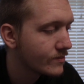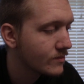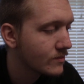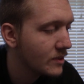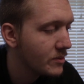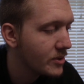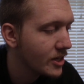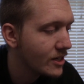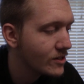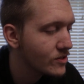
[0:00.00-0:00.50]

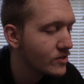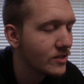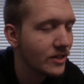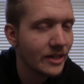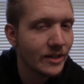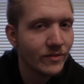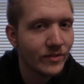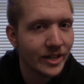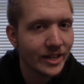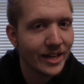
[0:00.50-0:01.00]
Maybe I just
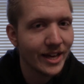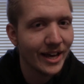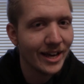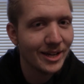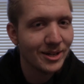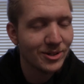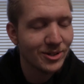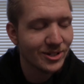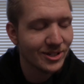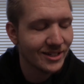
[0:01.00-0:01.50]
need a
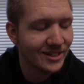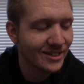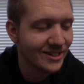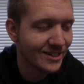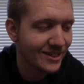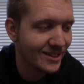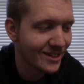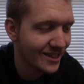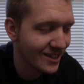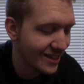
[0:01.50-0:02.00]
vacation.
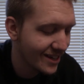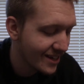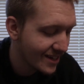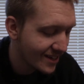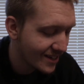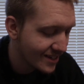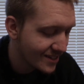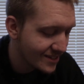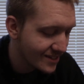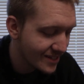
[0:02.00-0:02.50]

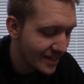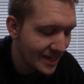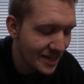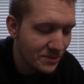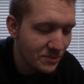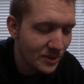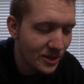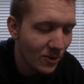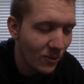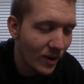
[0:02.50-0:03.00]

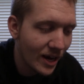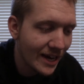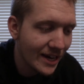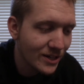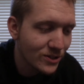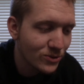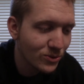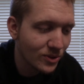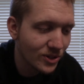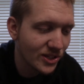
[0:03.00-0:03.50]
Take me
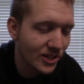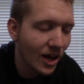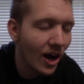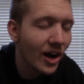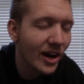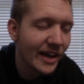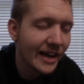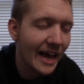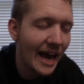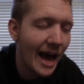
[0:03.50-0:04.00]
away to a
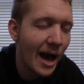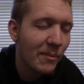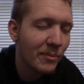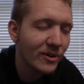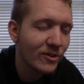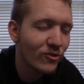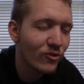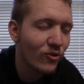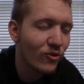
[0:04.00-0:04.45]
log cabin